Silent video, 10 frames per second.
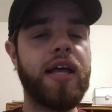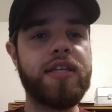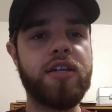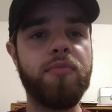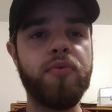the
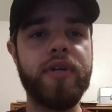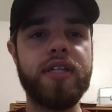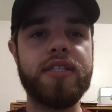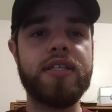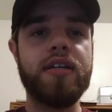last couple
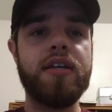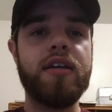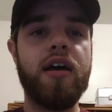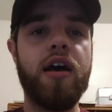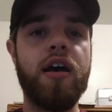weeks,
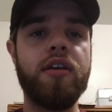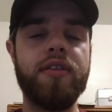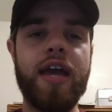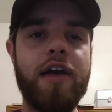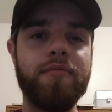uh,
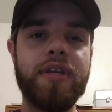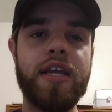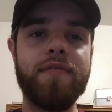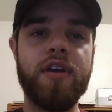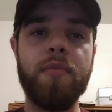they haven't been
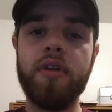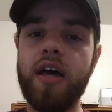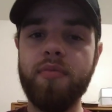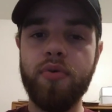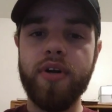giving up a
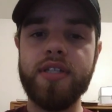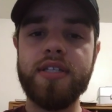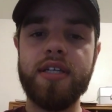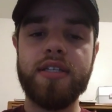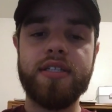lot of
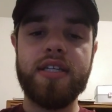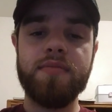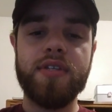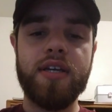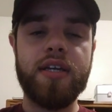points. It
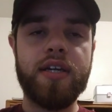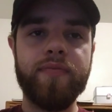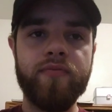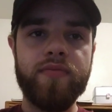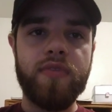seems like
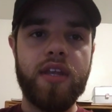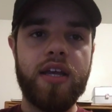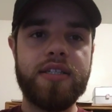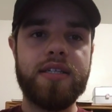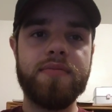
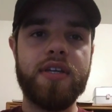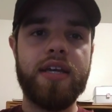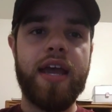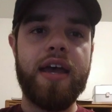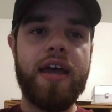it seems
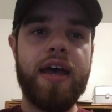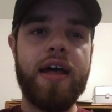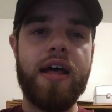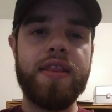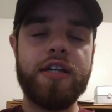like
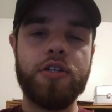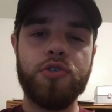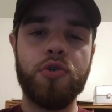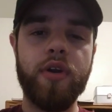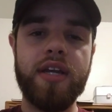uh, that
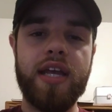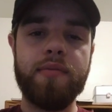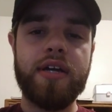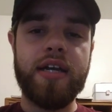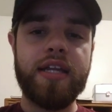Detroit
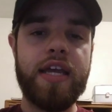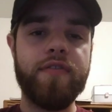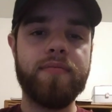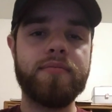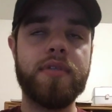game kind of
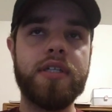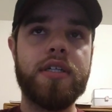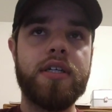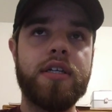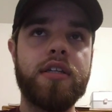gave them
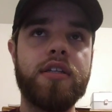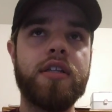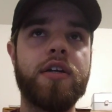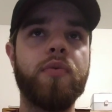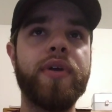
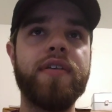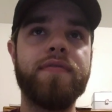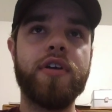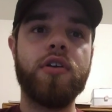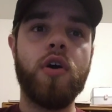like a
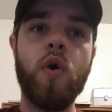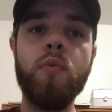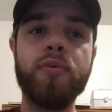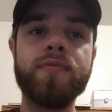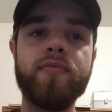reinvigorated
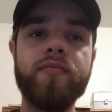hope.